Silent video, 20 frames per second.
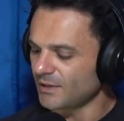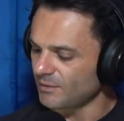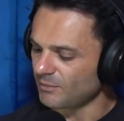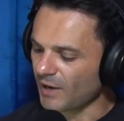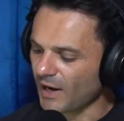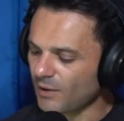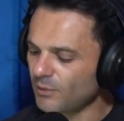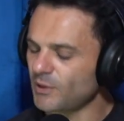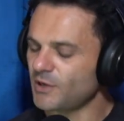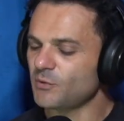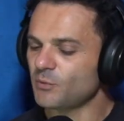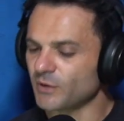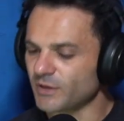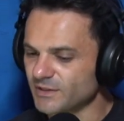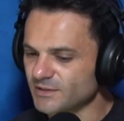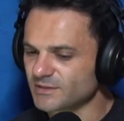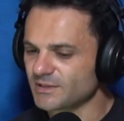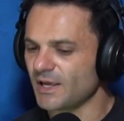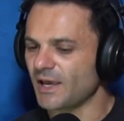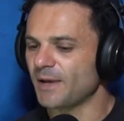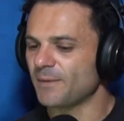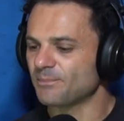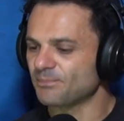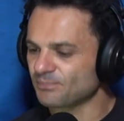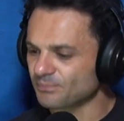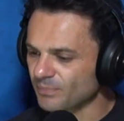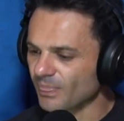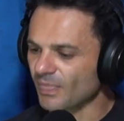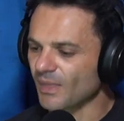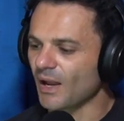But I really want to say,
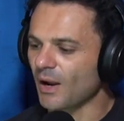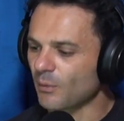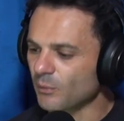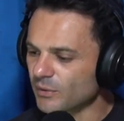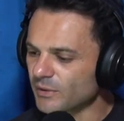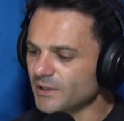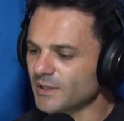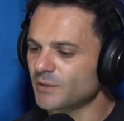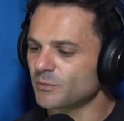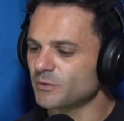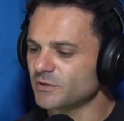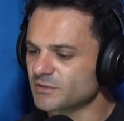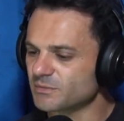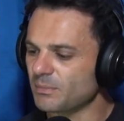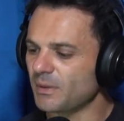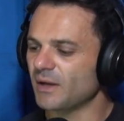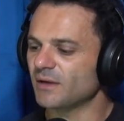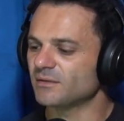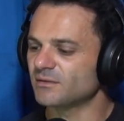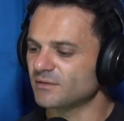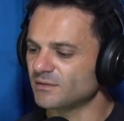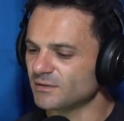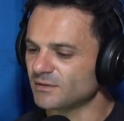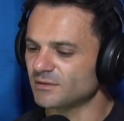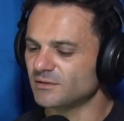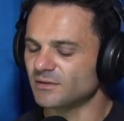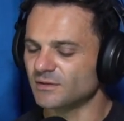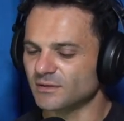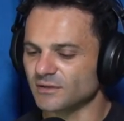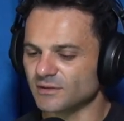I really respect
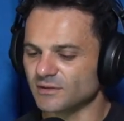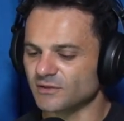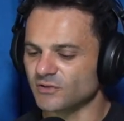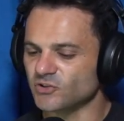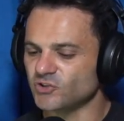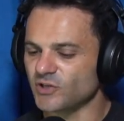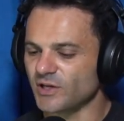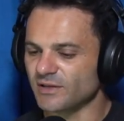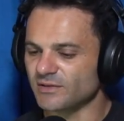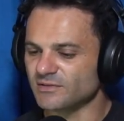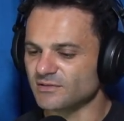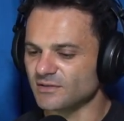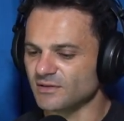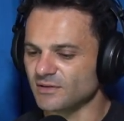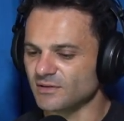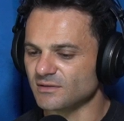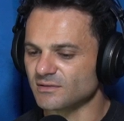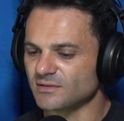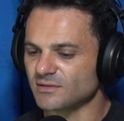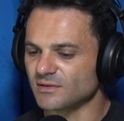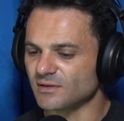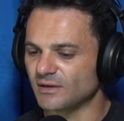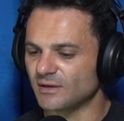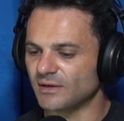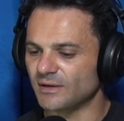the Gen Zs.